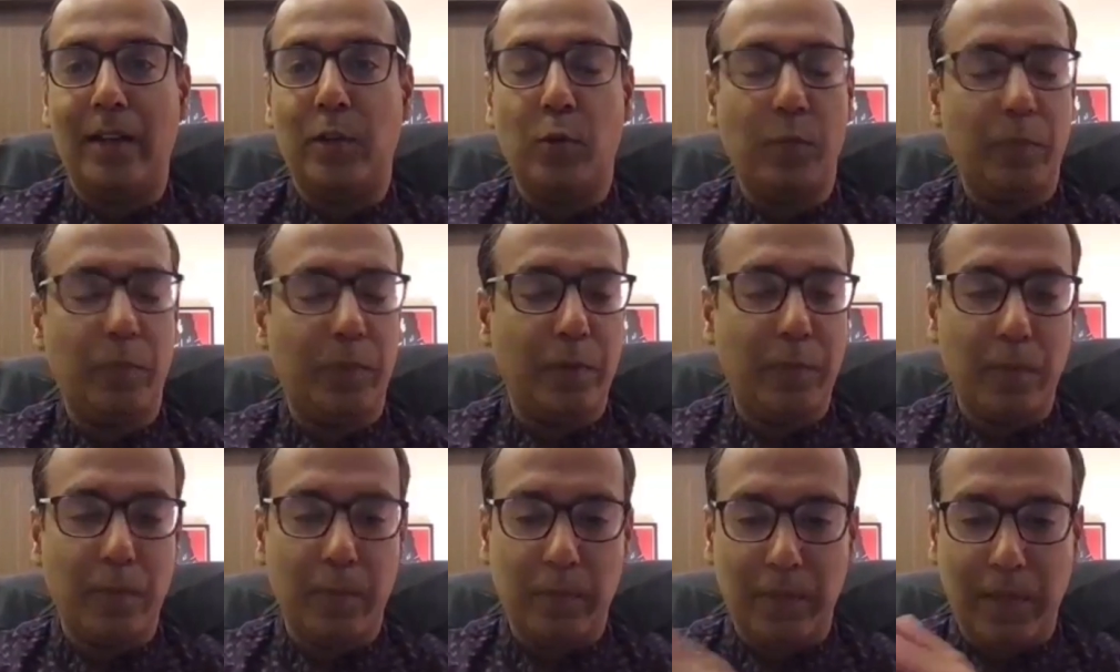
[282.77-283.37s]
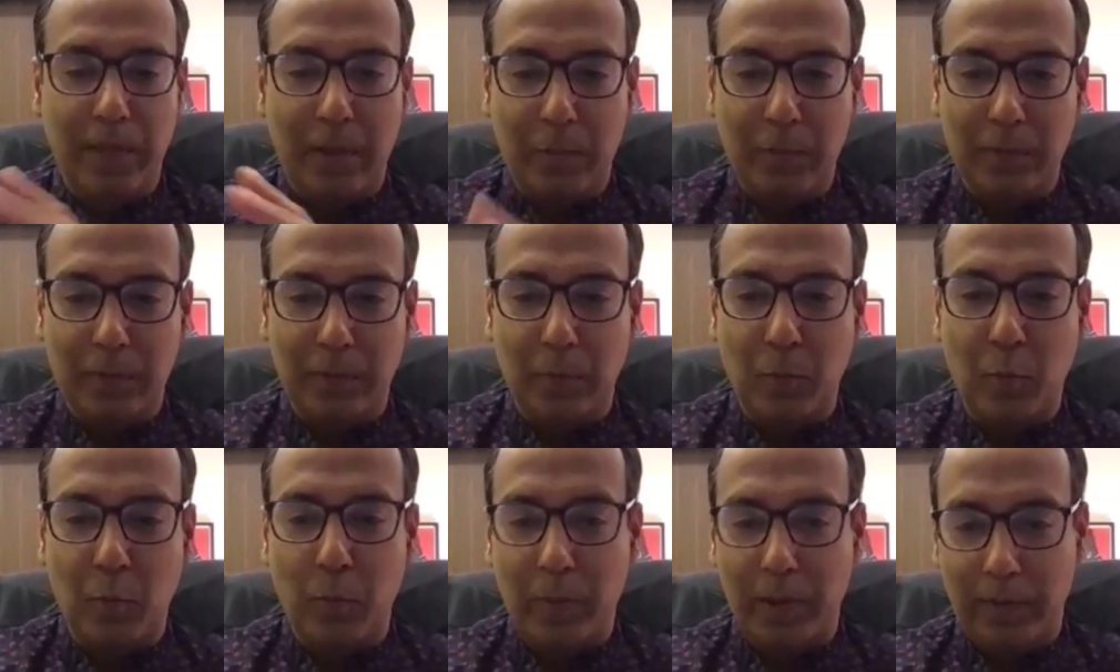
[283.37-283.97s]
there was a
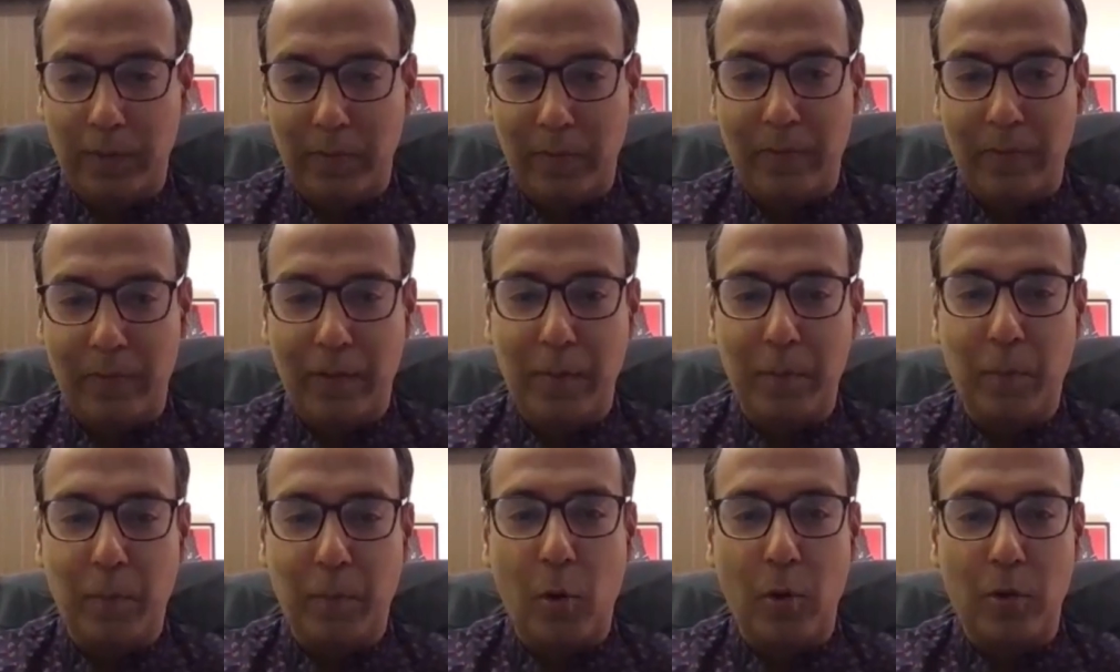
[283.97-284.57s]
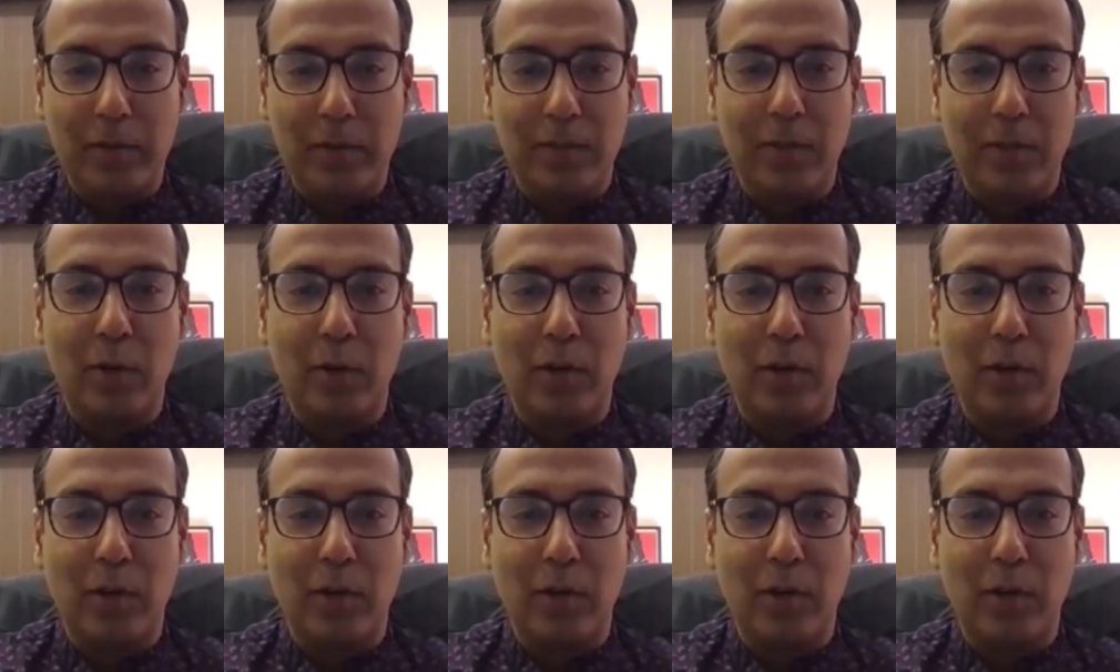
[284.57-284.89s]
moment where we had paused